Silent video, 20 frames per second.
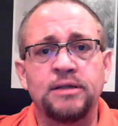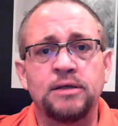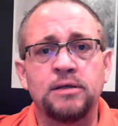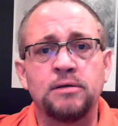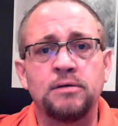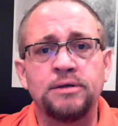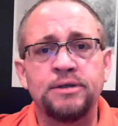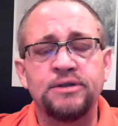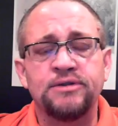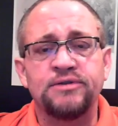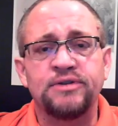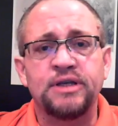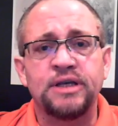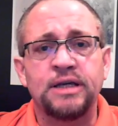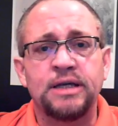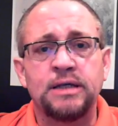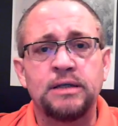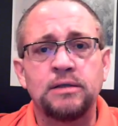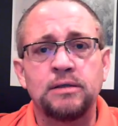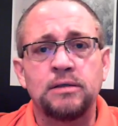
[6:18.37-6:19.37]
though, is
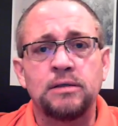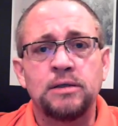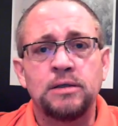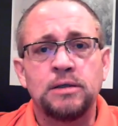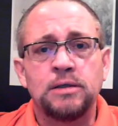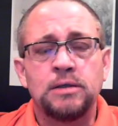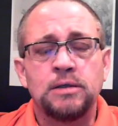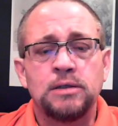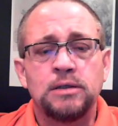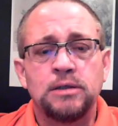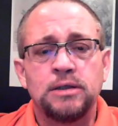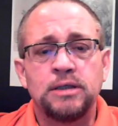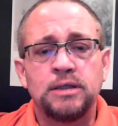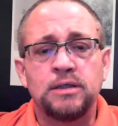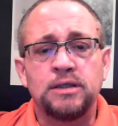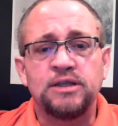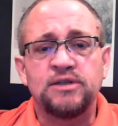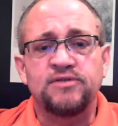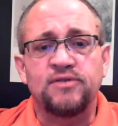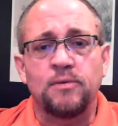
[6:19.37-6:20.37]
that,
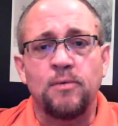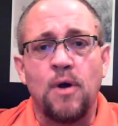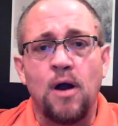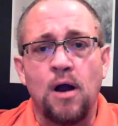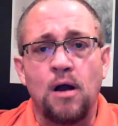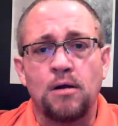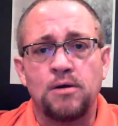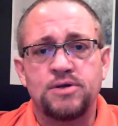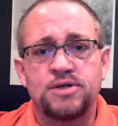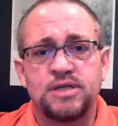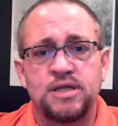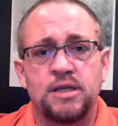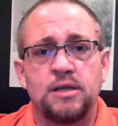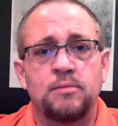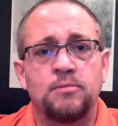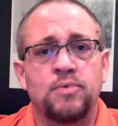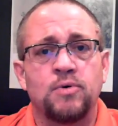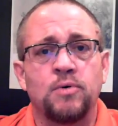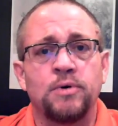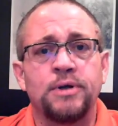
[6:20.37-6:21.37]
at least from our
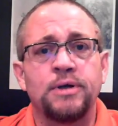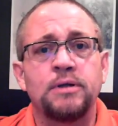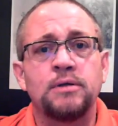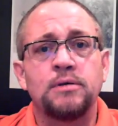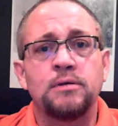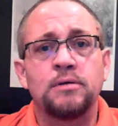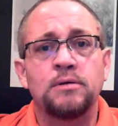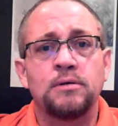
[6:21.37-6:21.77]
standpoint,